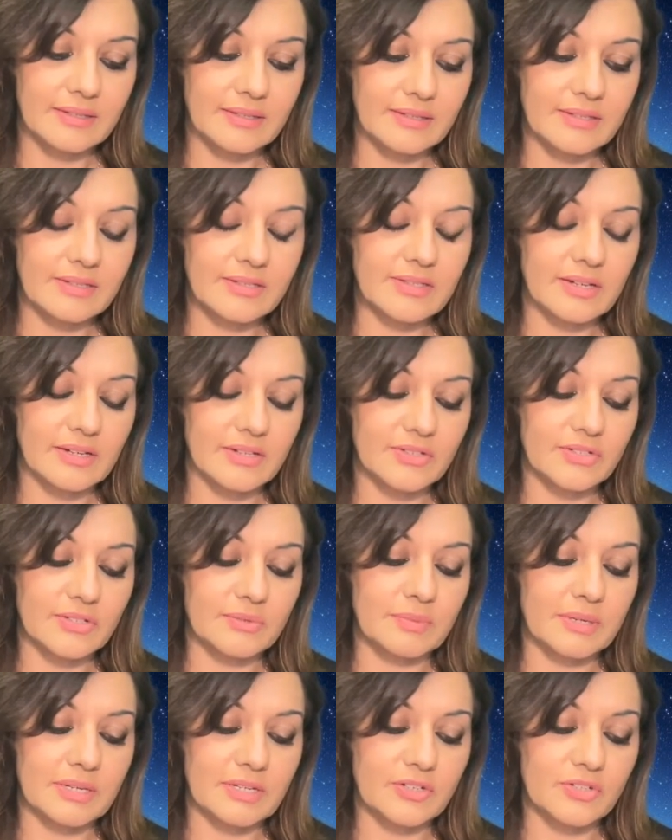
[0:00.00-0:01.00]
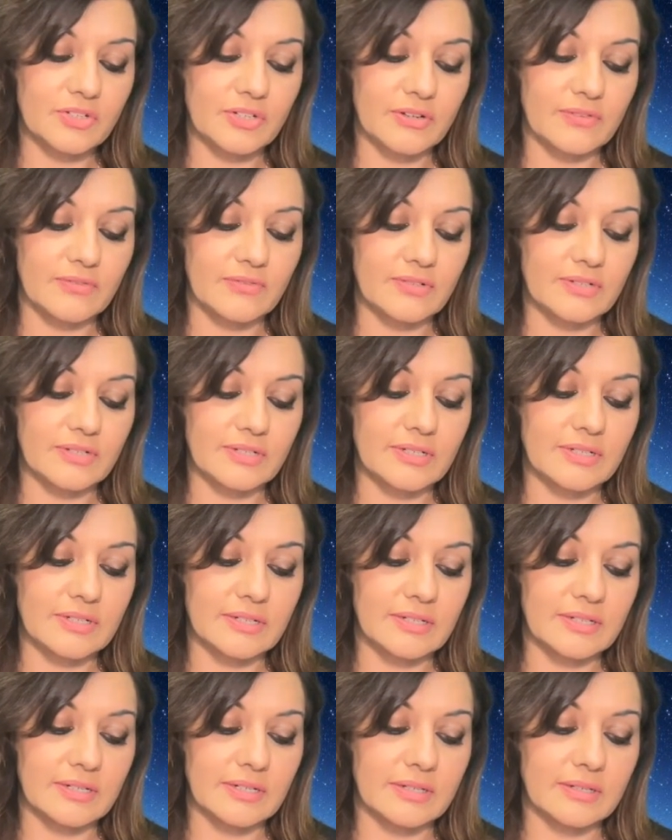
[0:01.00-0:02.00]
such a big shift
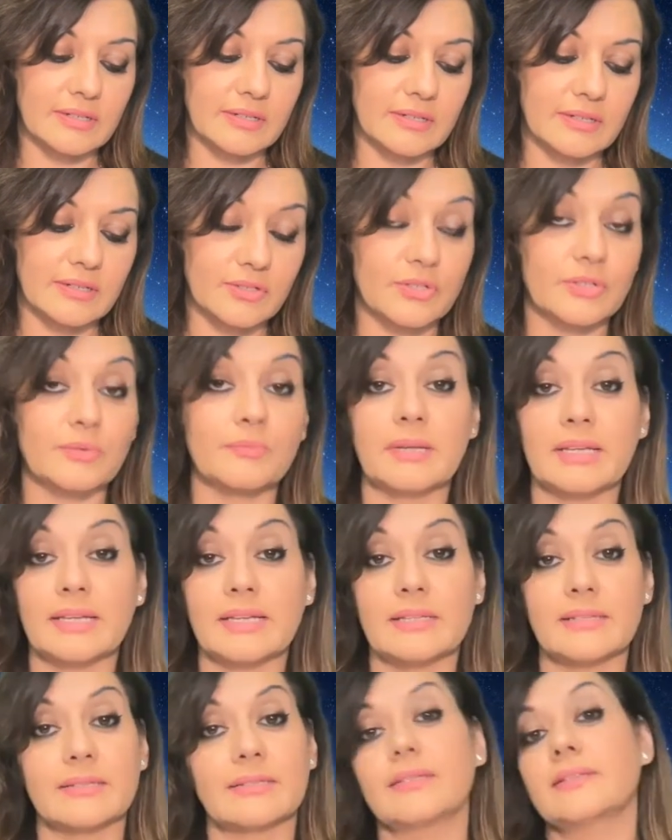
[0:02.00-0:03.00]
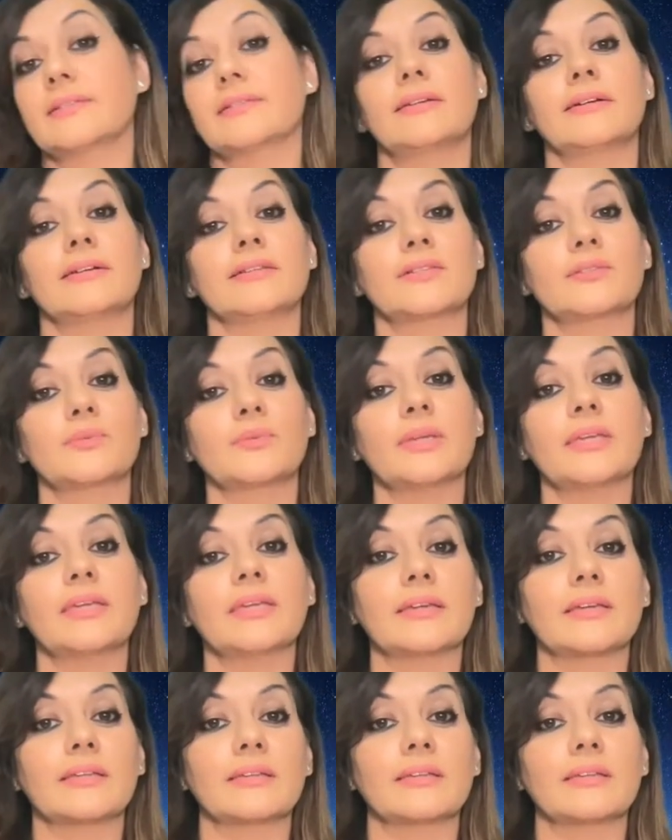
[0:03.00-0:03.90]
took place this last week,